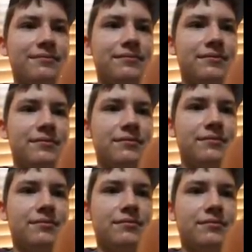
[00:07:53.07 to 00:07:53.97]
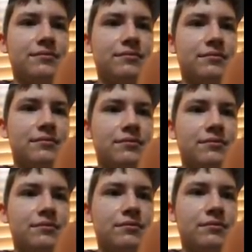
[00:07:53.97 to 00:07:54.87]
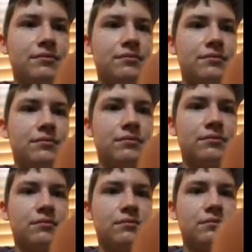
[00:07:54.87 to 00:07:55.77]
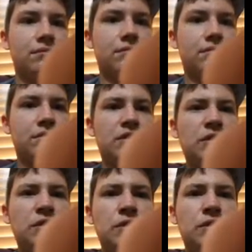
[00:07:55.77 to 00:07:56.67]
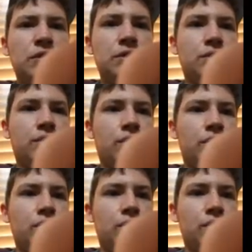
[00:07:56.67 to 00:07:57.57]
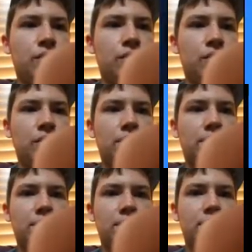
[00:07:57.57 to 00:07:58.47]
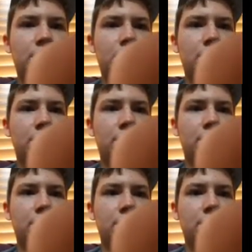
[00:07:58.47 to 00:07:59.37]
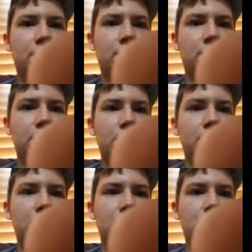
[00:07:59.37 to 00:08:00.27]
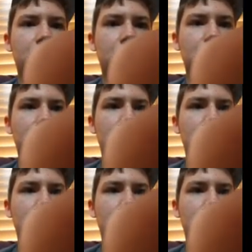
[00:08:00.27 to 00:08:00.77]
No one is speaking in this clip.